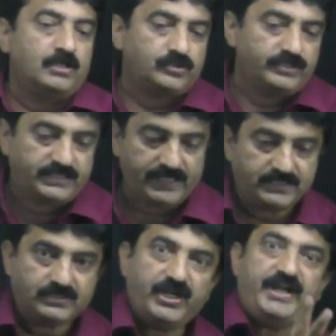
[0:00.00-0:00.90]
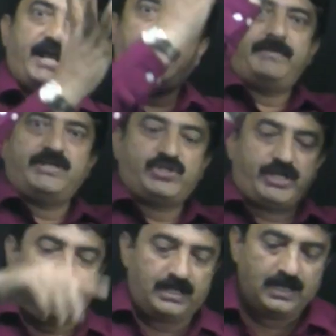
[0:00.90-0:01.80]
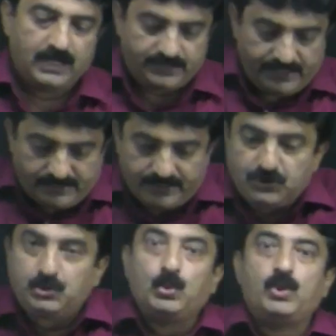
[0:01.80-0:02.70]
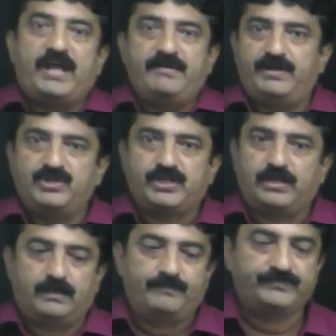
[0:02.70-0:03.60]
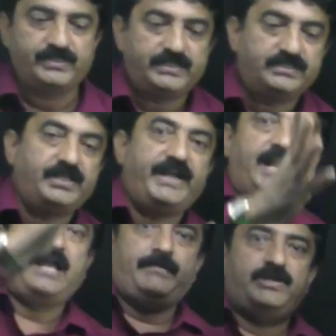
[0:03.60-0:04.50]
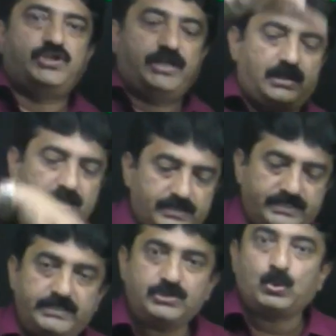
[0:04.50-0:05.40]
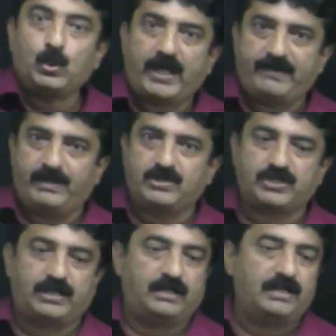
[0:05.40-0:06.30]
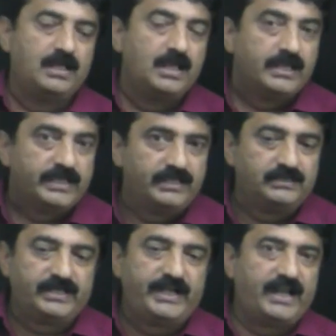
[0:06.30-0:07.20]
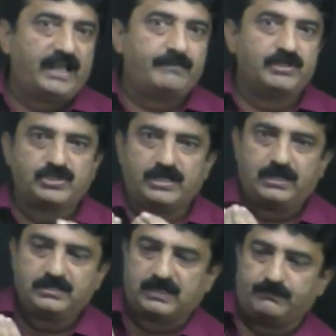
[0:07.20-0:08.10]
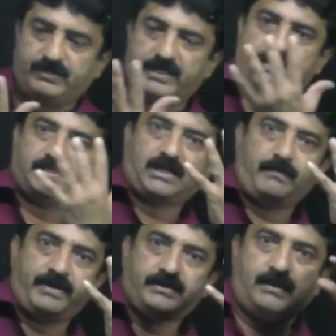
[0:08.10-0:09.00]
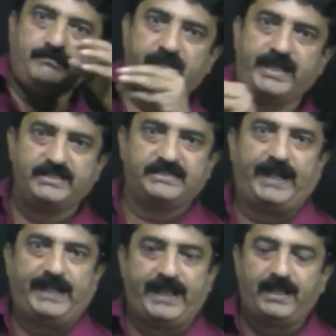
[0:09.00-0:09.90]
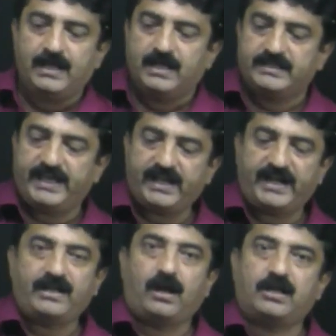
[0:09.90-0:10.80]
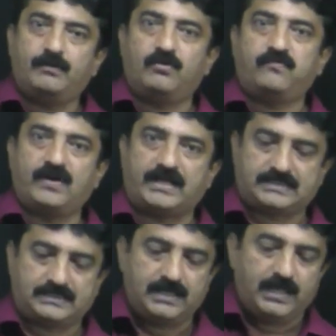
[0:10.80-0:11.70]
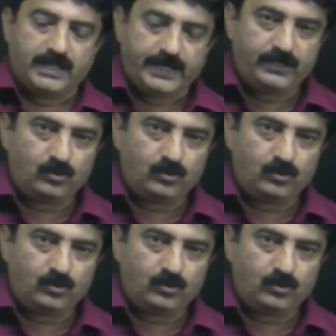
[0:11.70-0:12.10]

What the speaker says: So this is three-dimensional, this is two-dimensional, this is three-dimensional, this is two-dimensional. In three-dimensional, something is coming, something is getting, there I talk about flux. In